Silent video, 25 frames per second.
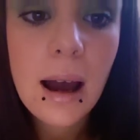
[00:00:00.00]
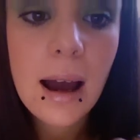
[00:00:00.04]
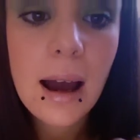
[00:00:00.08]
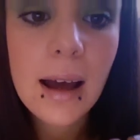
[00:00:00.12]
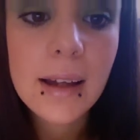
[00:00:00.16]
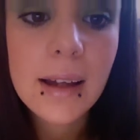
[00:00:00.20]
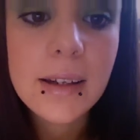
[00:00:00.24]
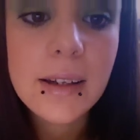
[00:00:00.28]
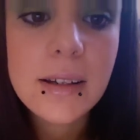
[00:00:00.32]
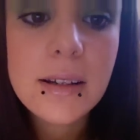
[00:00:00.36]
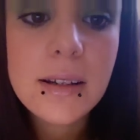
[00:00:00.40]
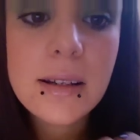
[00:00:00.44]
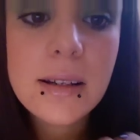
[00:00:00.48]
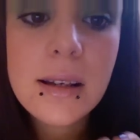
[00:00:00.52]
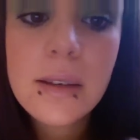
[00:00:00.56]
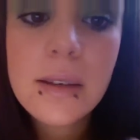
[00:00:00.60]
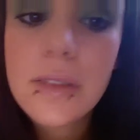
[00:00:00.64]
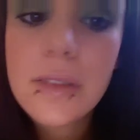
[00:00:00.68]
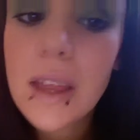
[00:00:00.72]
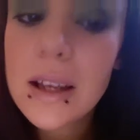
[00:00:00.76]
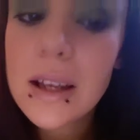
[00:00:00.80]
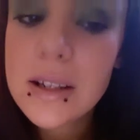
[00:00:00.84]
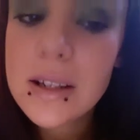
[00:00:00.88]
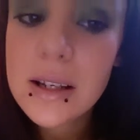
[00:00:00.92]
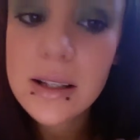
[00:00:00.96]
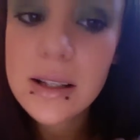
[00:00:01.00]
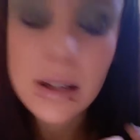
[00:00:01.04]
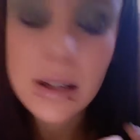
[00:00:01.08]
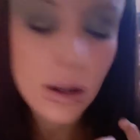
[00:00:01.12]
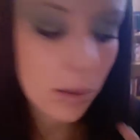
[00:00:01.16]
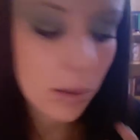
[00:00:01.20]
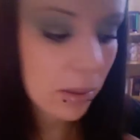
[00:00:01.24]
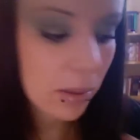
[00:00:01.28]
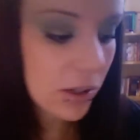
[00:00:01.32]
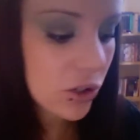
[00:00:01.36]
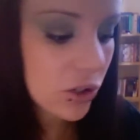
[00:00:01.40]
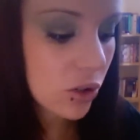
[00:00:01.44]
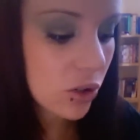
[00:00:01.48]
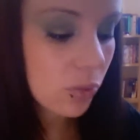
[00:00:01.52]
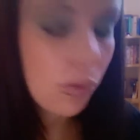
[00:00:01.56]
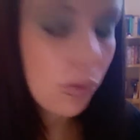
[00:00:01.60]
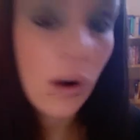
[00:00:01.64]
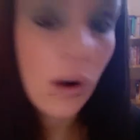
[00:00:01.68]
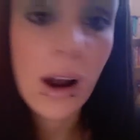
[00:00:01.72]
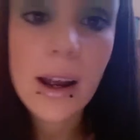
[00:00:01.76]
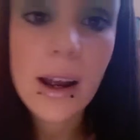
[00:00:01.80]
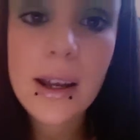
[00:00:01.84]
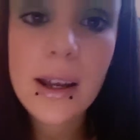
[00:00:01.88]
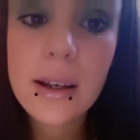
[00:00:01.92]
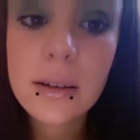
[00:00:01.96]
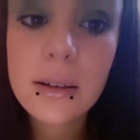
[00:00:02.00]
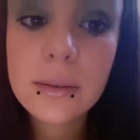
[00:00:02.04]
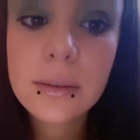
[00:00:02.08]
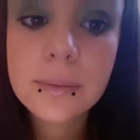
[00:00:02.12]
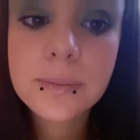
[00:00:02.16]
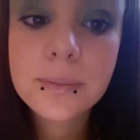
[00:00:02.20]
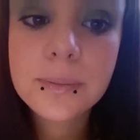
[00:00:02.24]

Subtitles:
And if that does look a bit too bright,